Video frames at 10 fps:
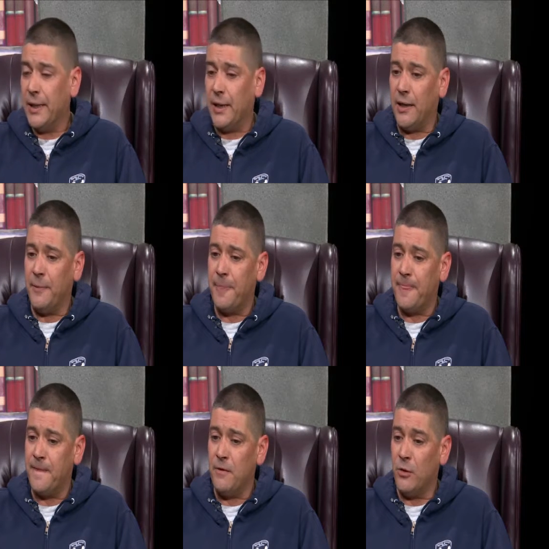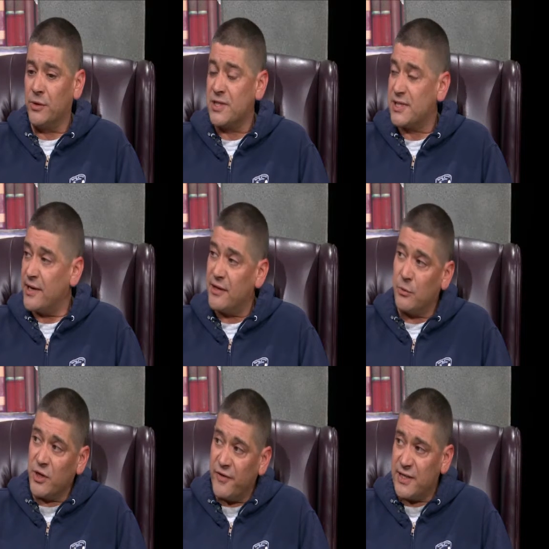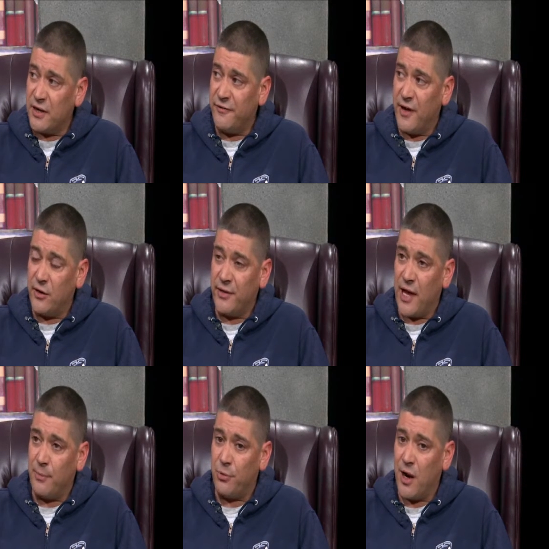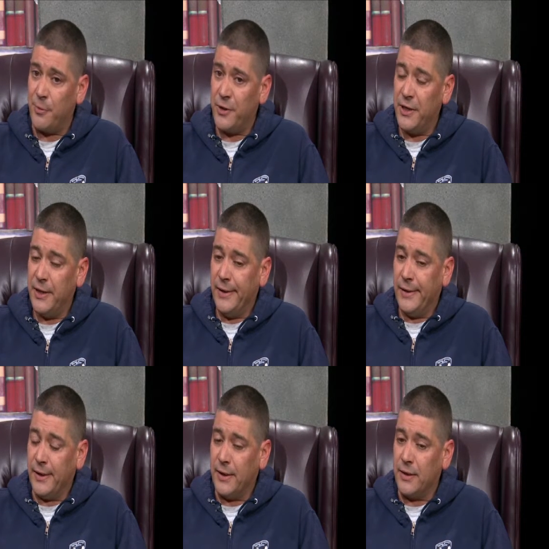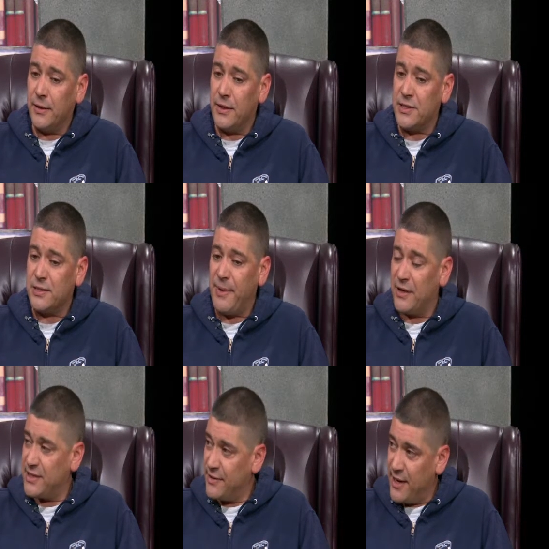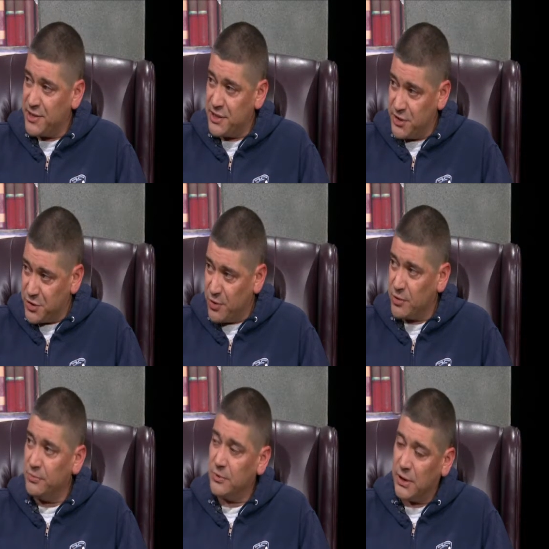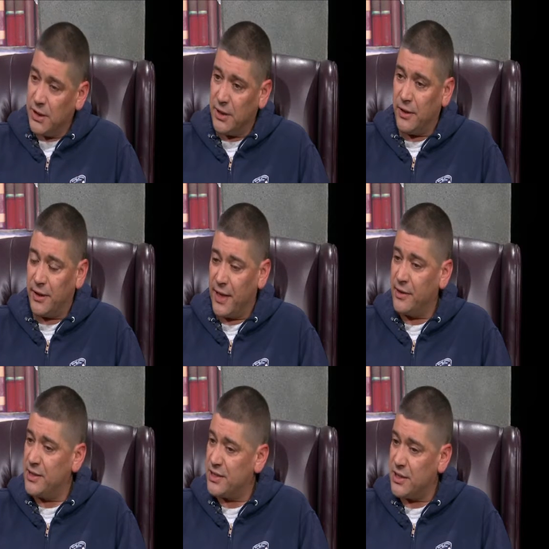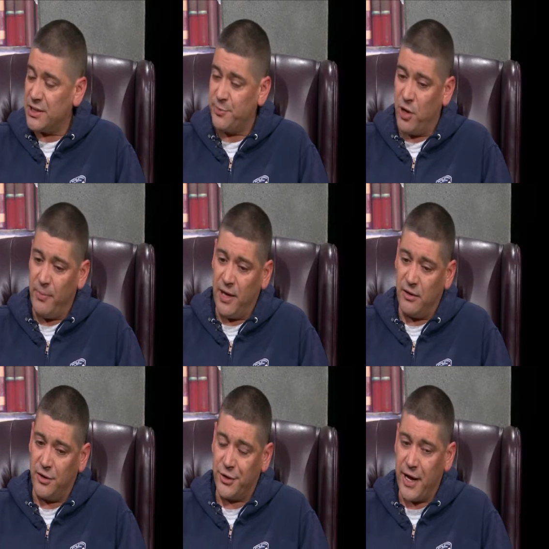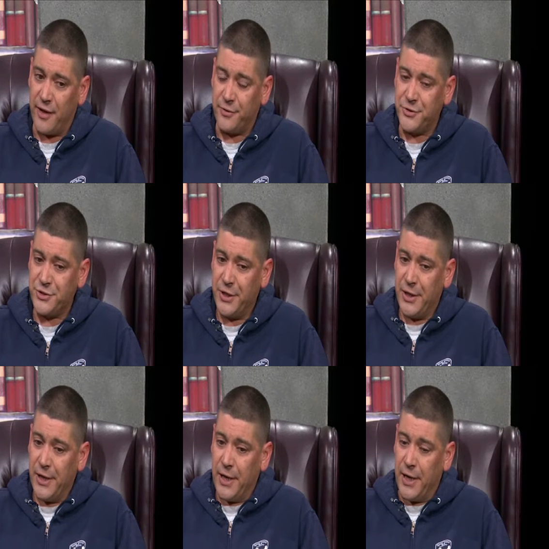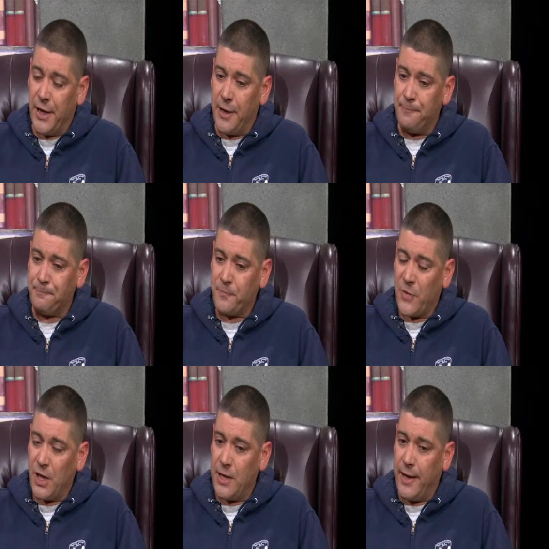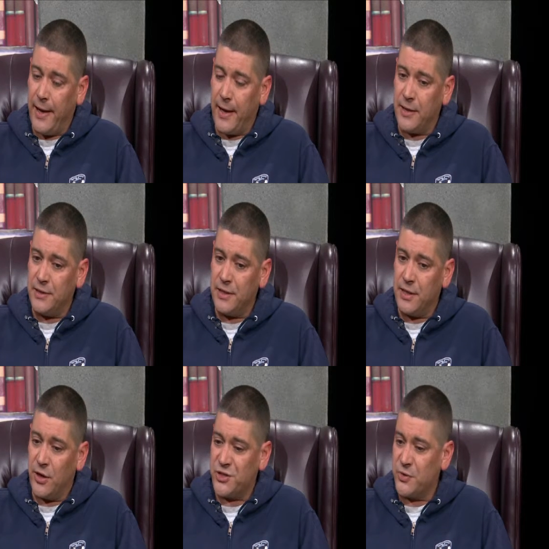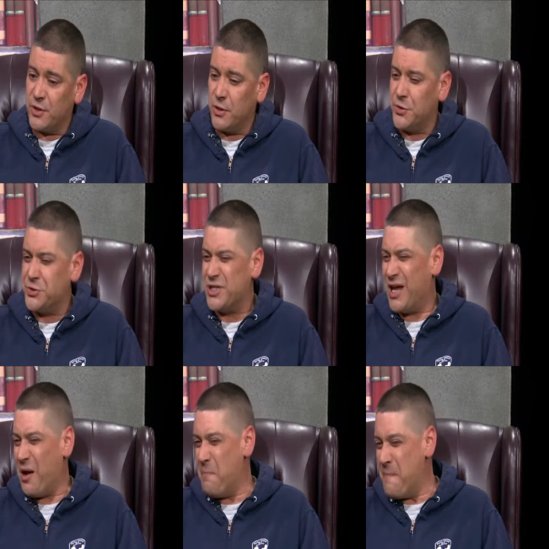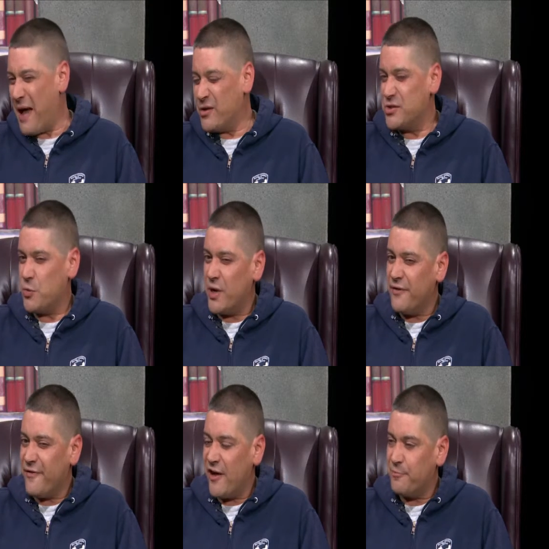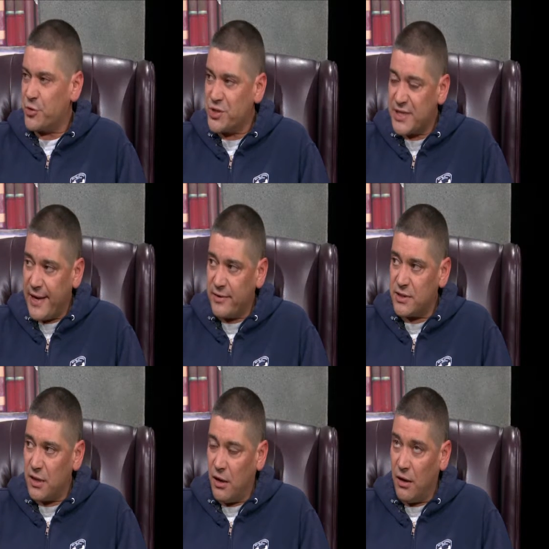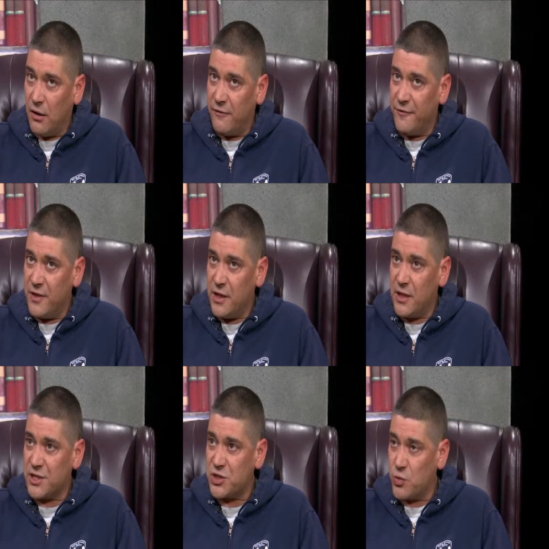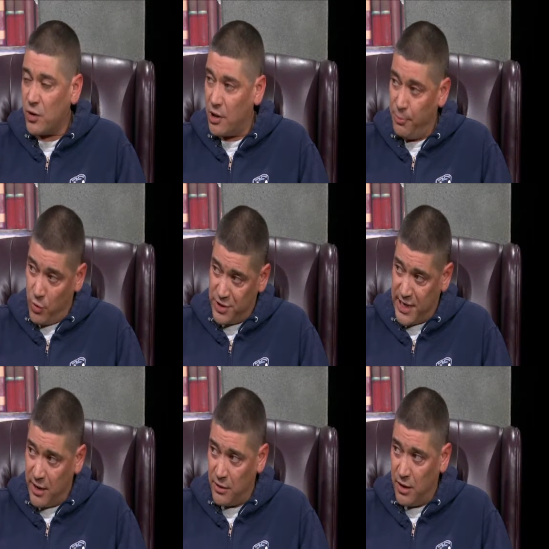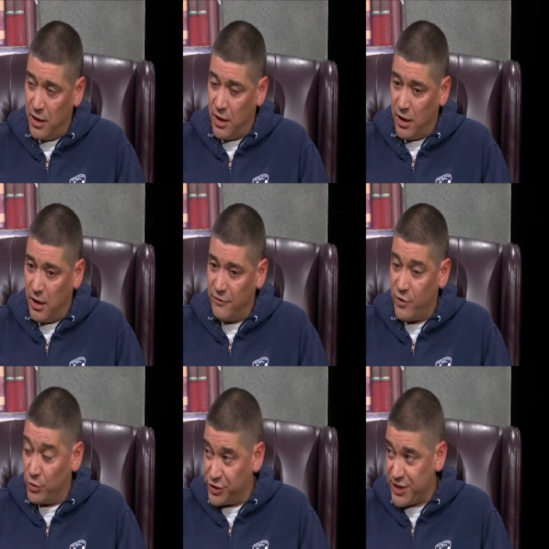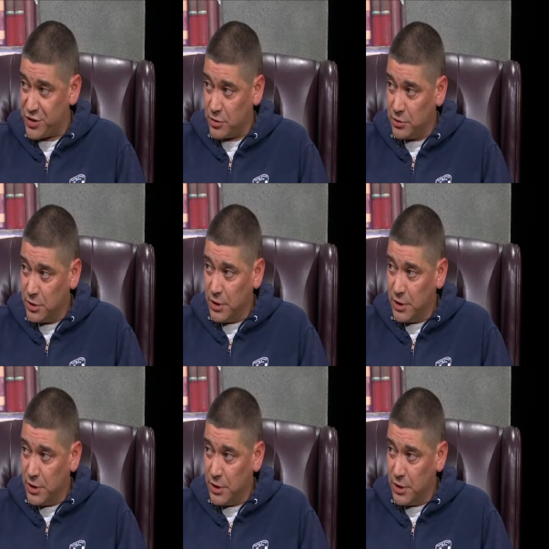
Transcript: Um, the oldest site that we've identified on that property uh, is about 10,000 years old. Uh, again, these uh, small band hunter gatherers. Um, and it also includes about 25% of the historic port town of Colchester.